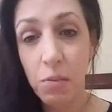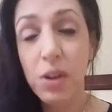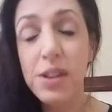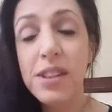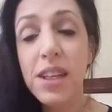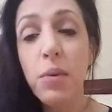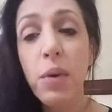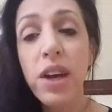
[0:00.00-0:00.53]
We'll
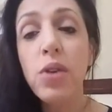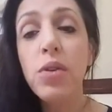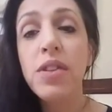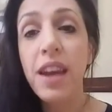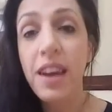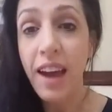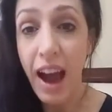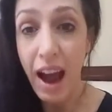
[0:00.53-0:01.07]
see what you
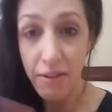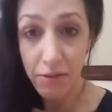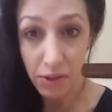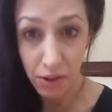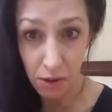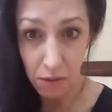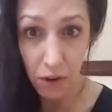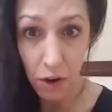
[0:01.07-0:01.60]
think after
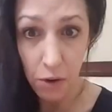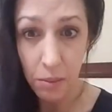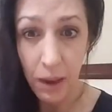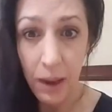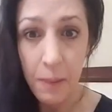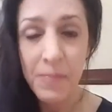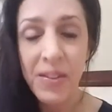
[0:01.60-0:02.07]
you've heard me.